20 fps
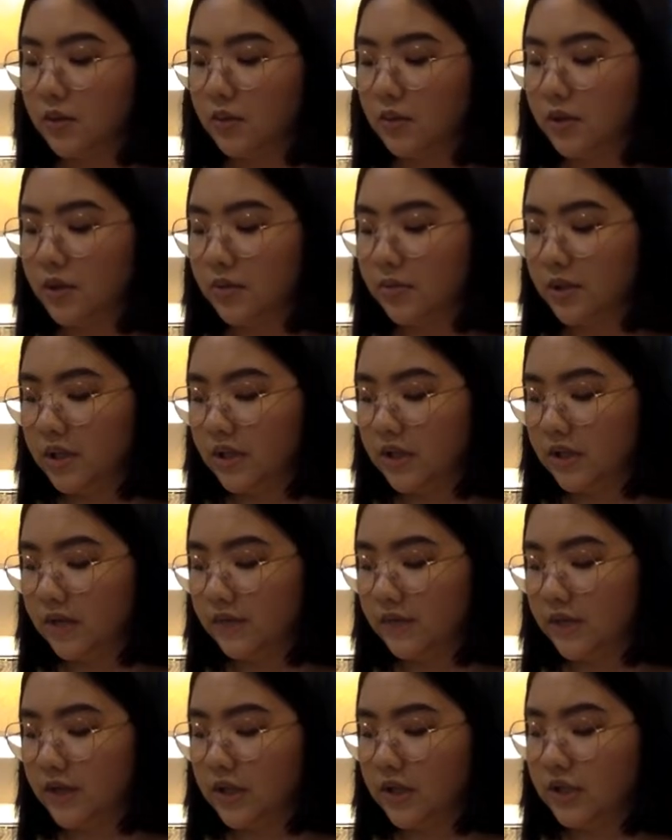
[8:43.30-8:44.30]
When Amelia
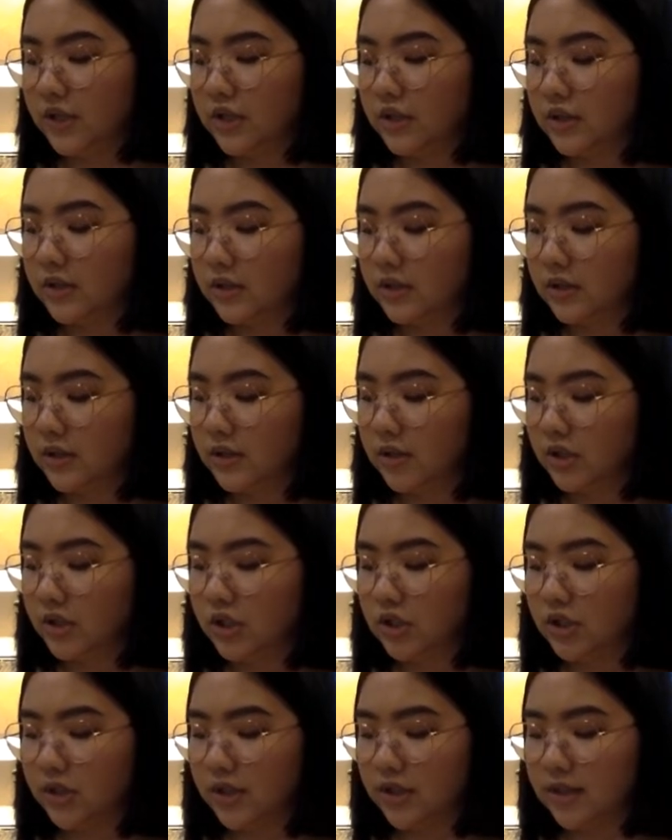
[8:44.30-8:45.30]
finished,
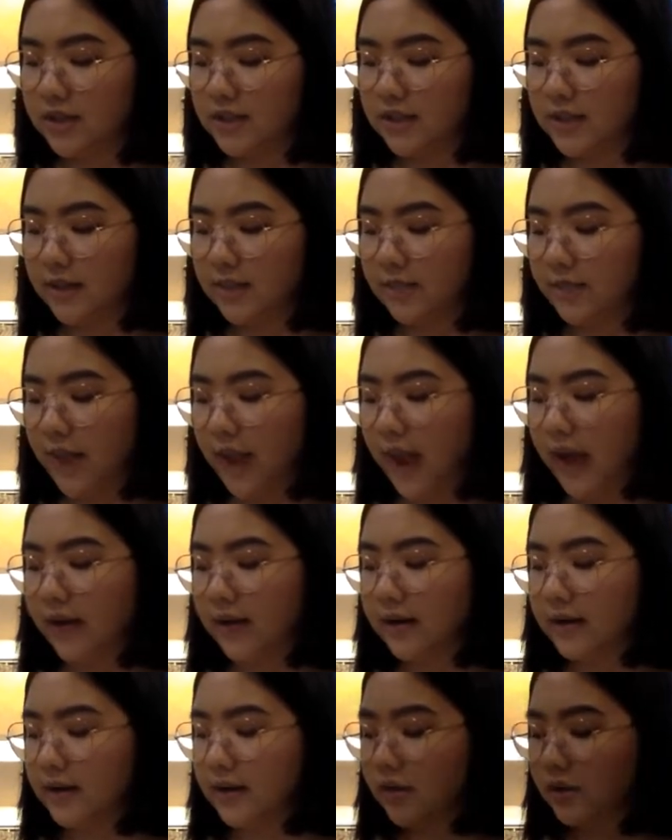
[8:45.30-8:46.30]
she took a step back
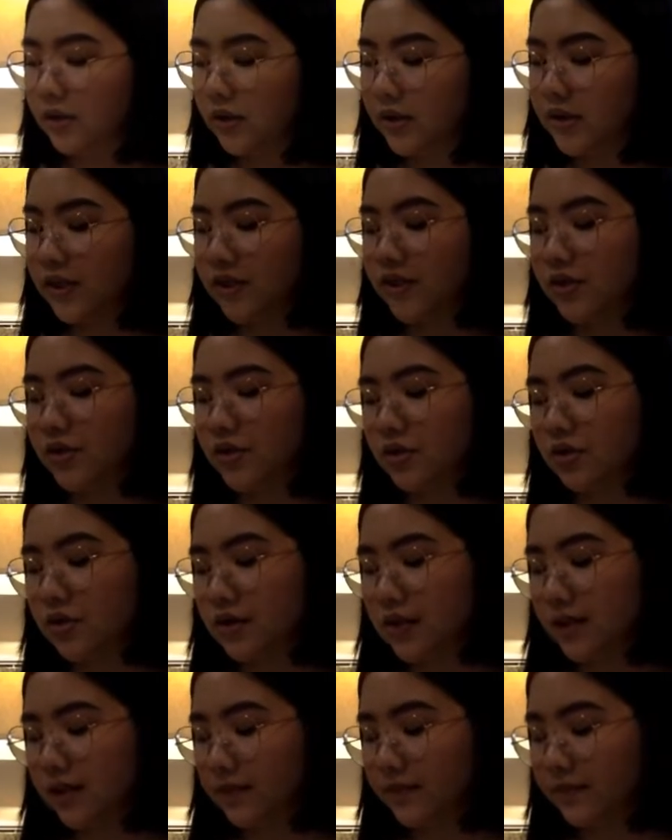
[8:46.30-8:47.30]
and looked at the
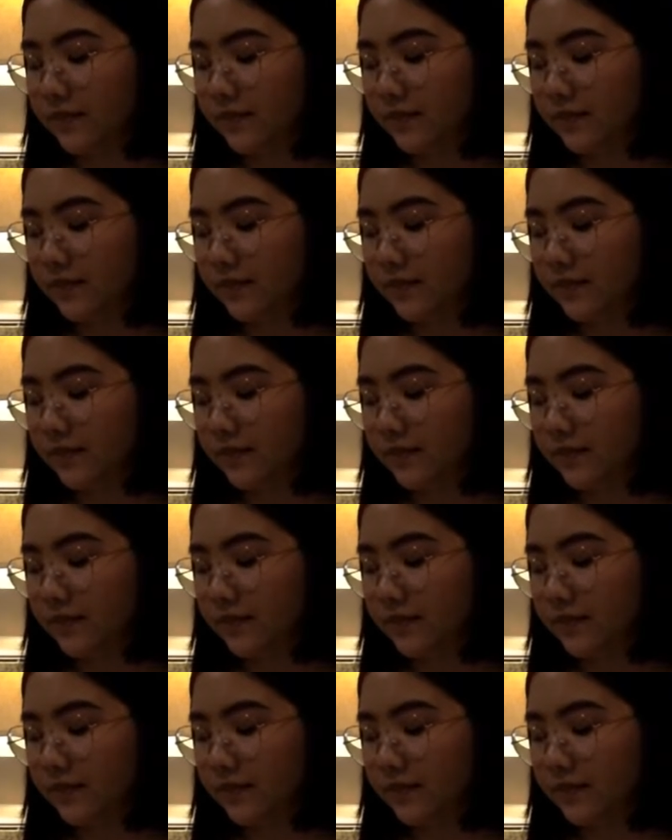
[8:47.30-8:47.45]
tree.